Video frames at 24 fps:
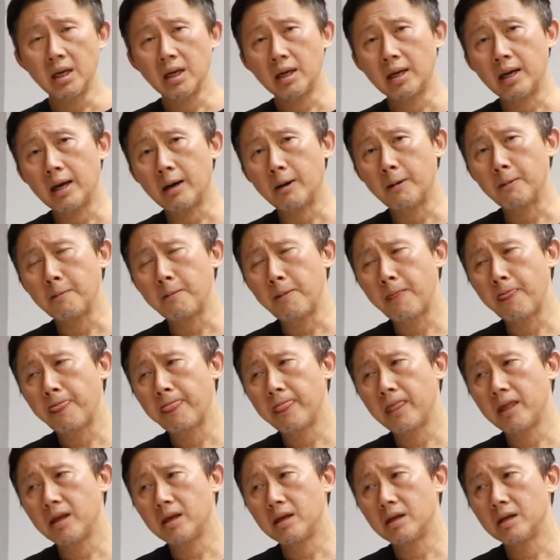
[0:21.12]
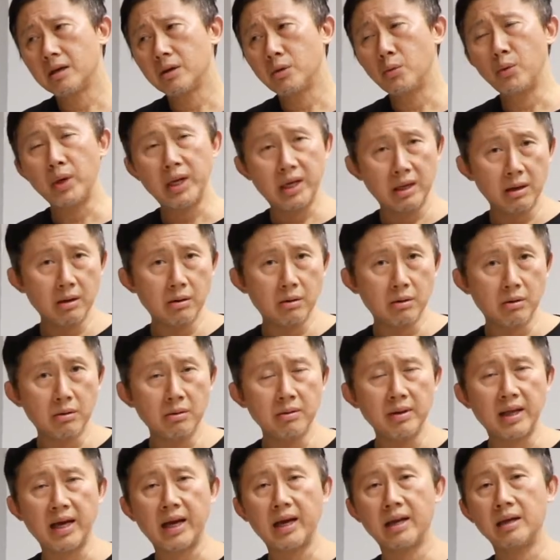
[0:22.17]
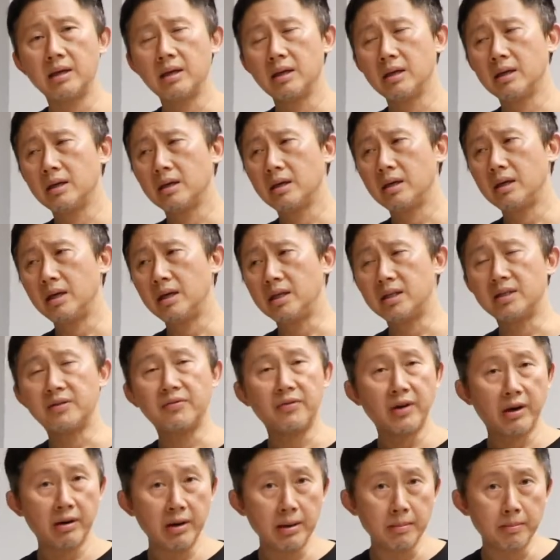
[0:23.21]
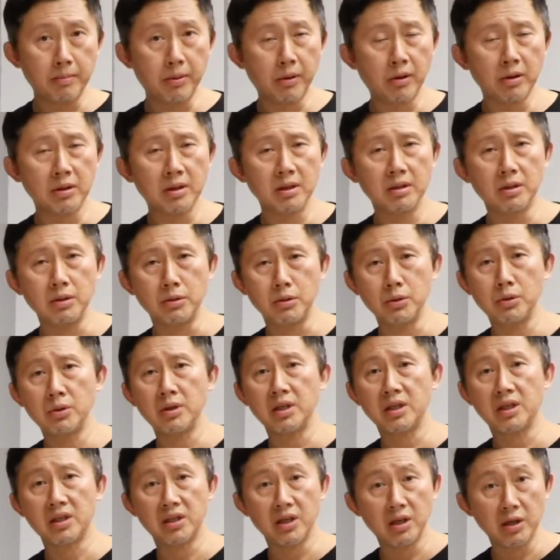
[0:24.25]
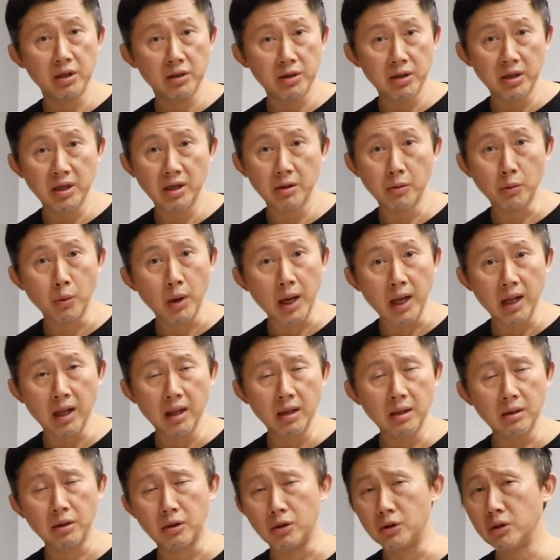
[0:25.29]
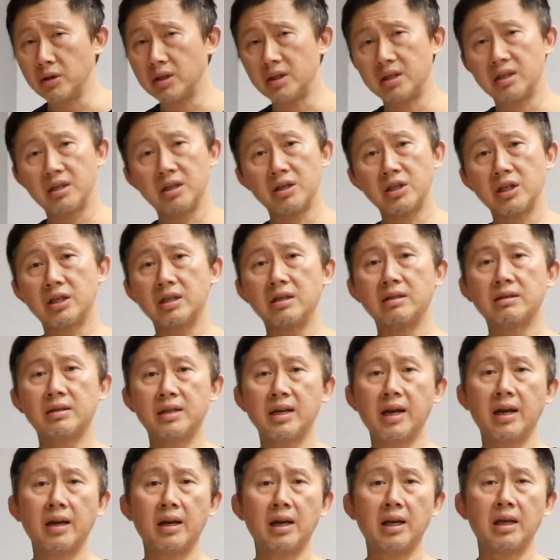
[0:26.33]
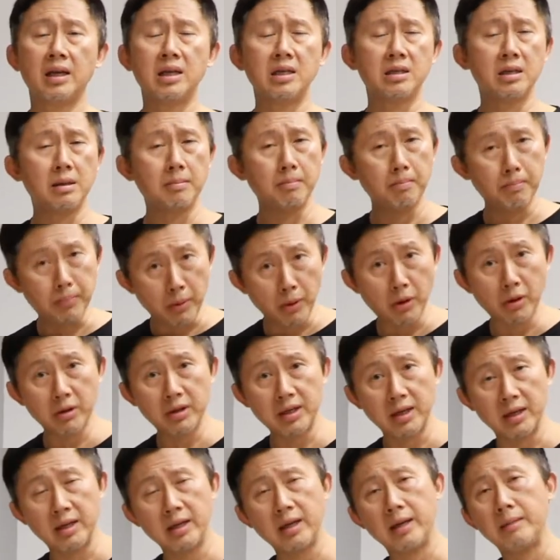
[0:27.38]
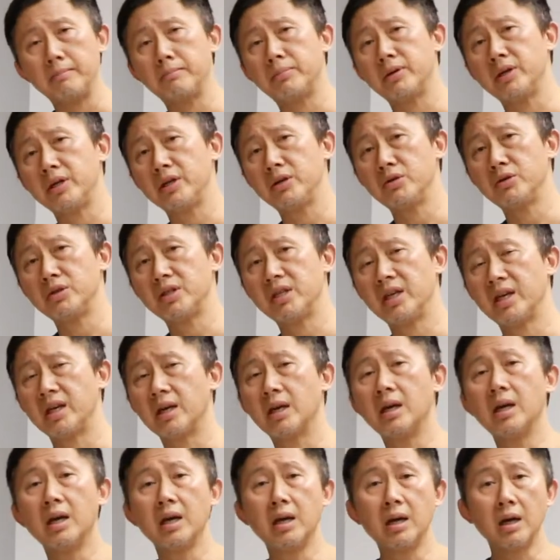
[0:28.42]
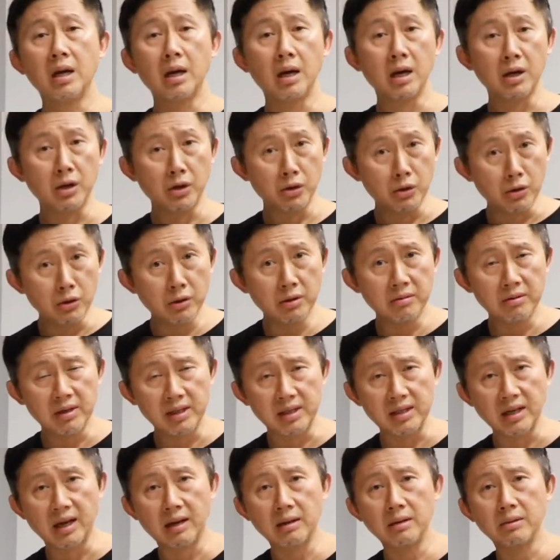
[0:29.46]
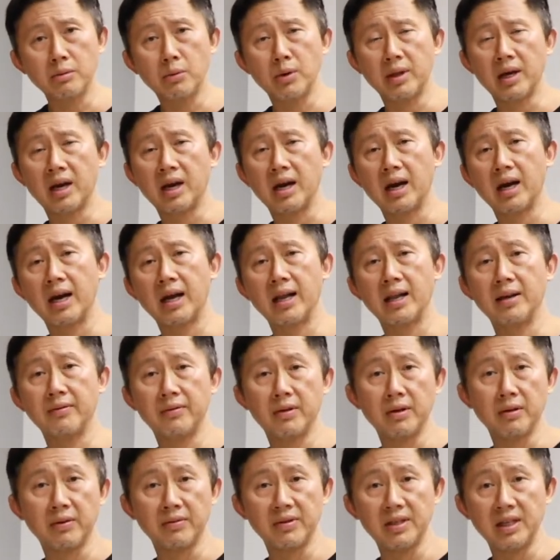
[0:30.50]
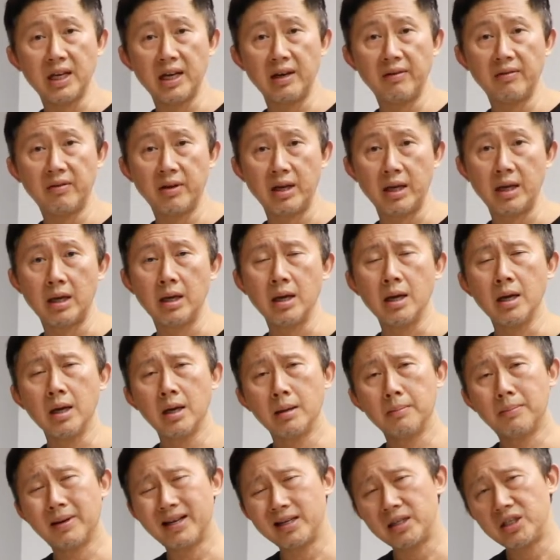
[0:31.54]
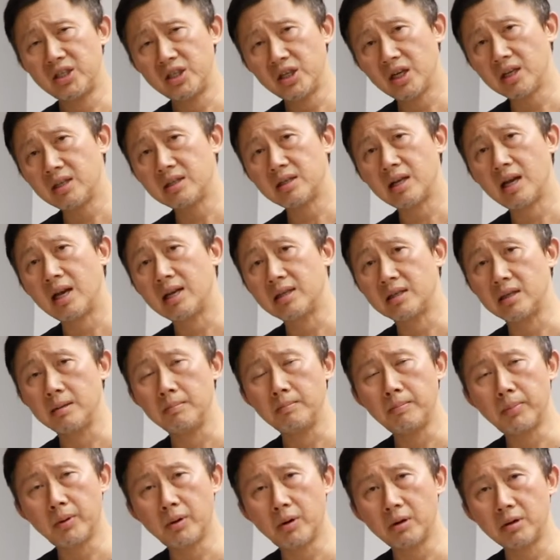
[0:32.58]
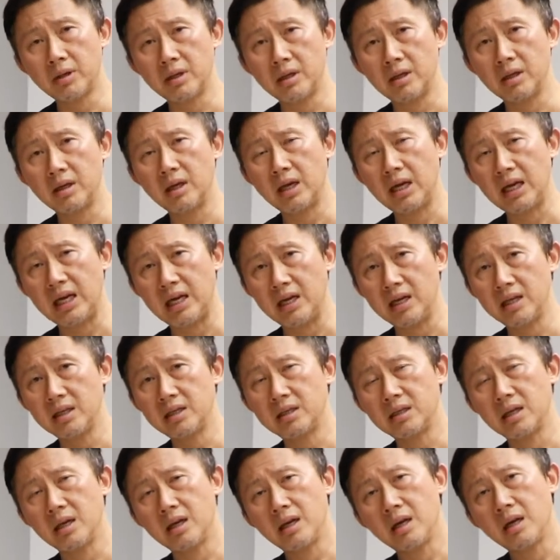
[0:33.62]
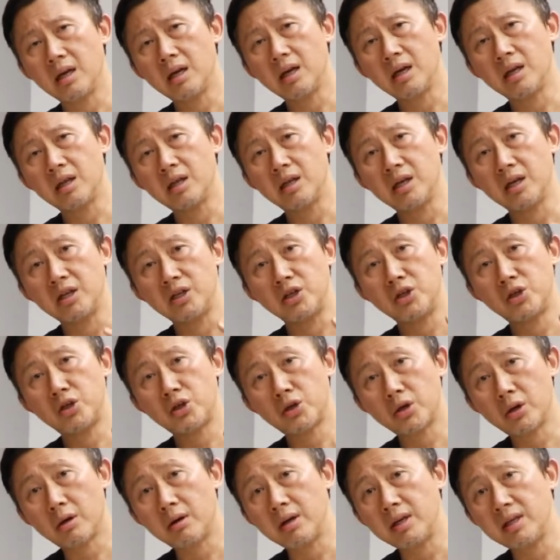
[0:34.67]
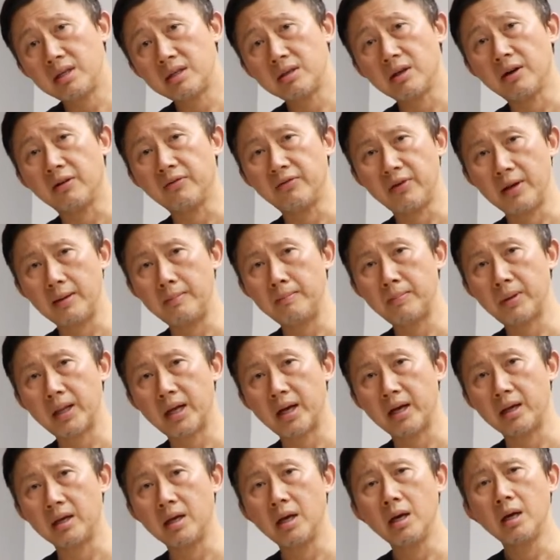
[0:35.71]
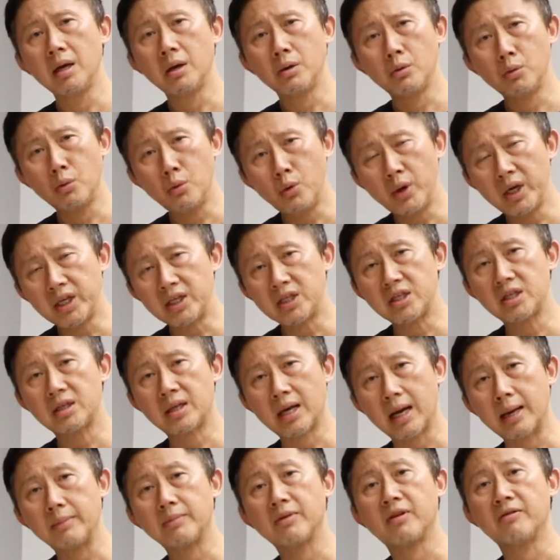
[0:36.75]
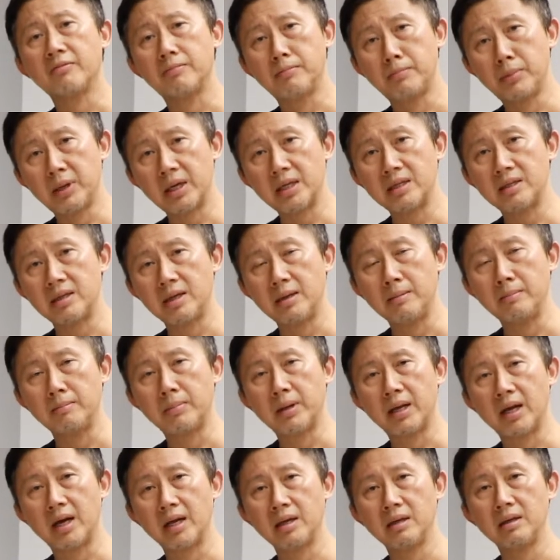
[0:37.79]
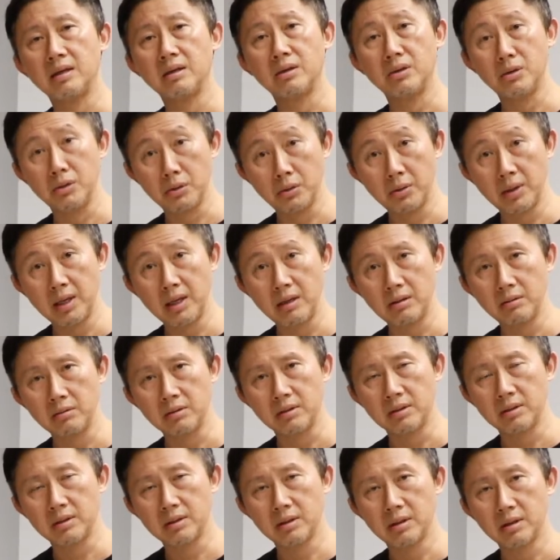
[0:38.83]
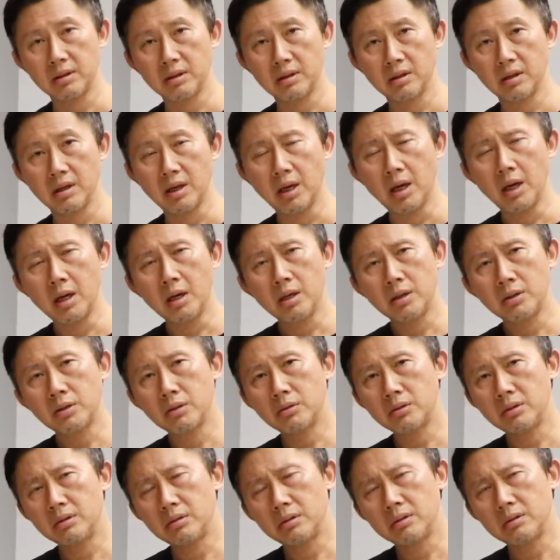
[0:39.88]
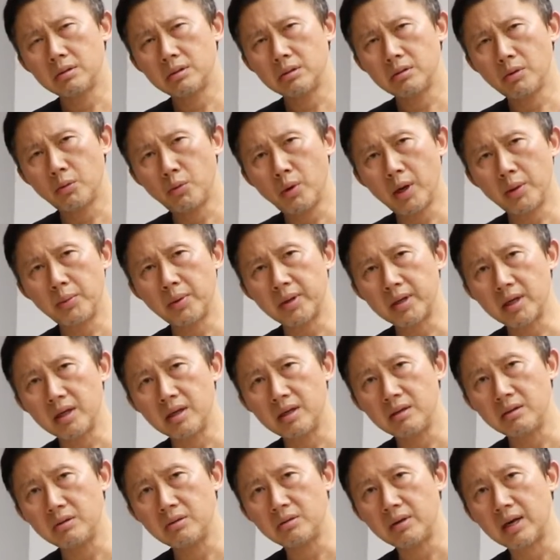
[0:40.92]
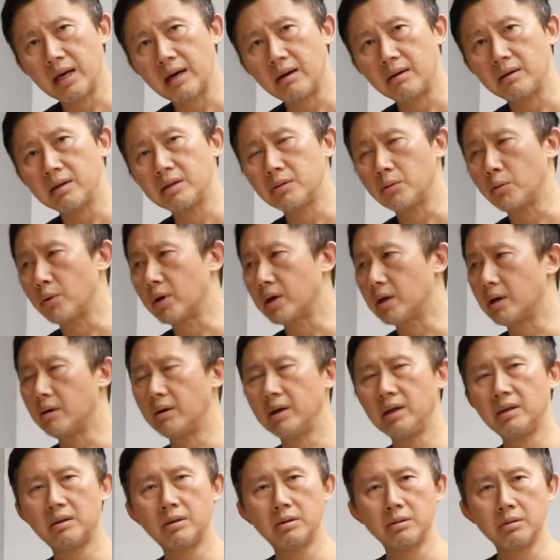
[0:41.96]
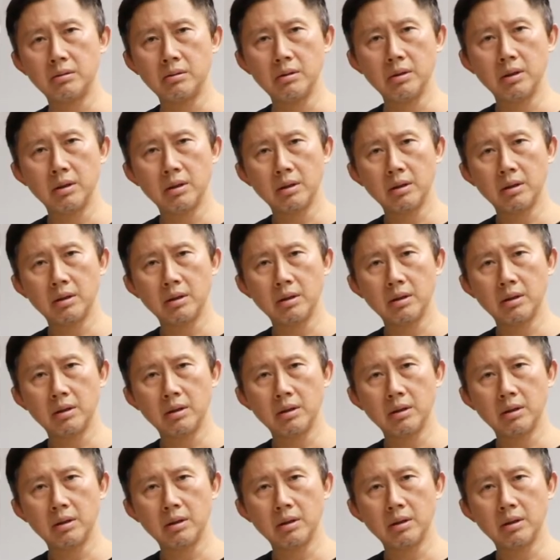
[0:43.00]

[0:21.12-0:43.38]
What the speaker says: Now, we know that it's very important to do the surgery well. Good surgical technique is important in producing a good result with a high level of safety, but just as important is the choice of implant. Which type of breast implant do we use? So what we're going to do now is we're going to